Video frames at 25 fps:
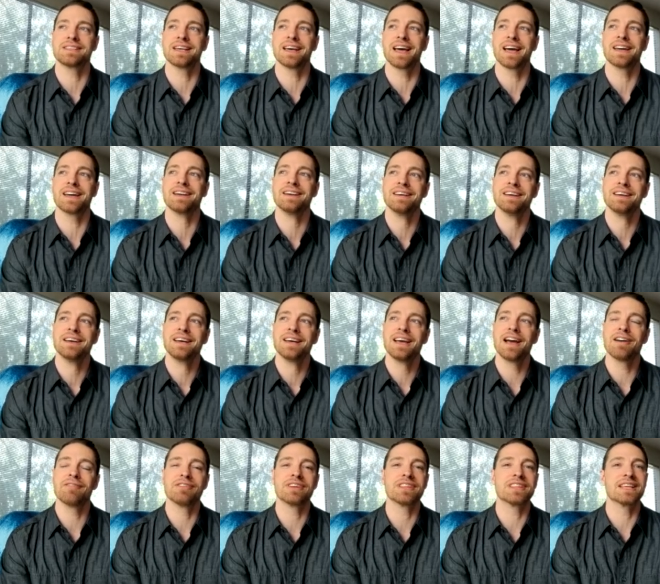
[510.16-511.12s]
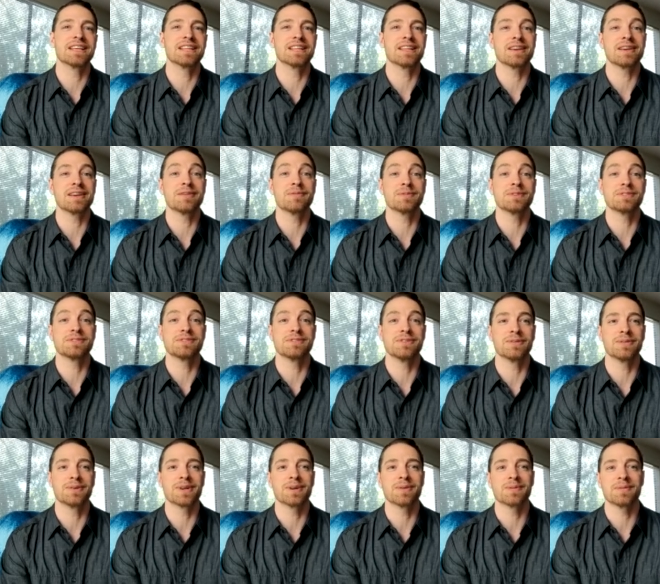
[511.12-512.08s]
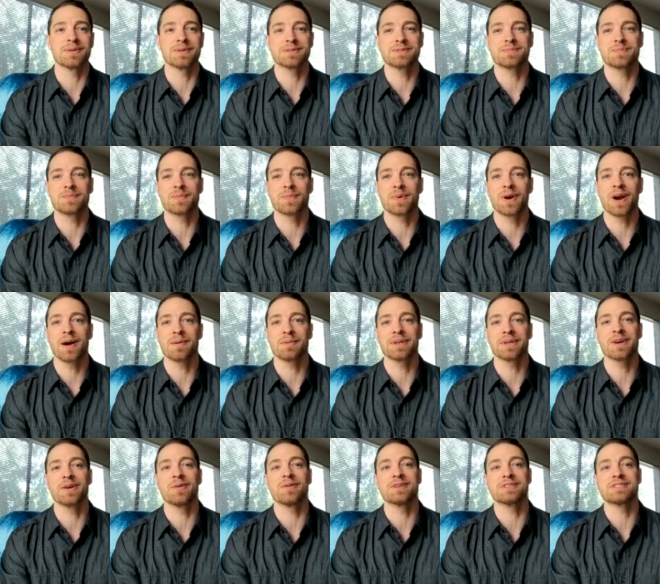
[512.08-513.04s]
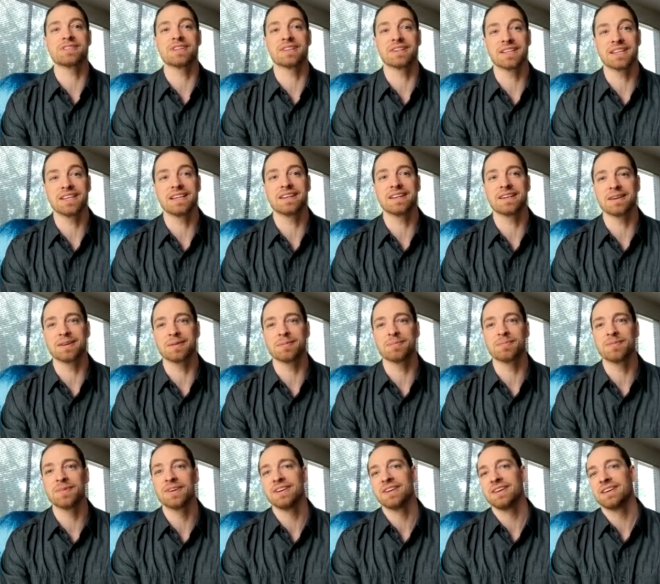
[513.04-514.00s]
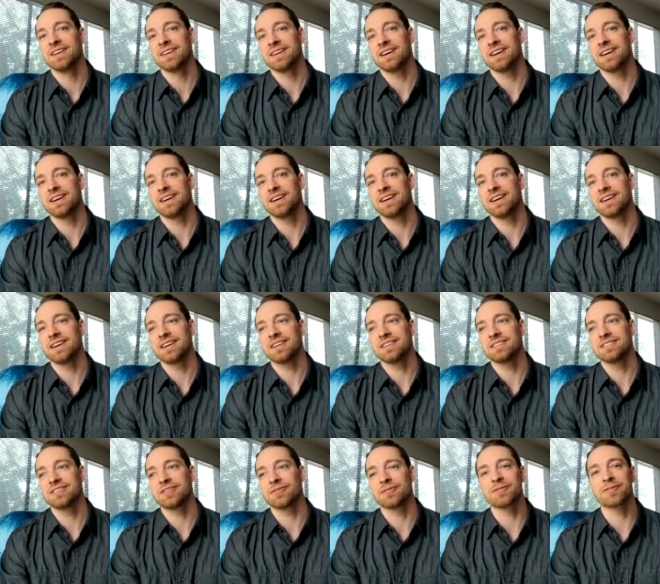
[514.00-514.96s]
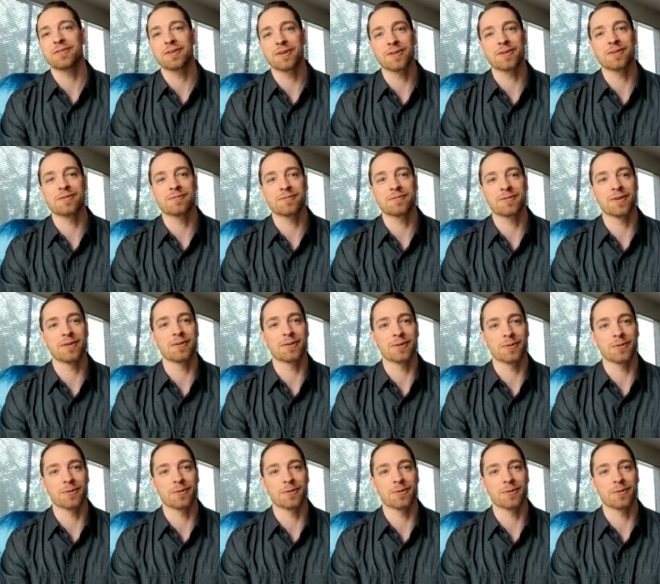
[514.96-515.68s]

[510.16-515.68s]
that everything that he was doing was probably going to lead him, uh, you know, further and further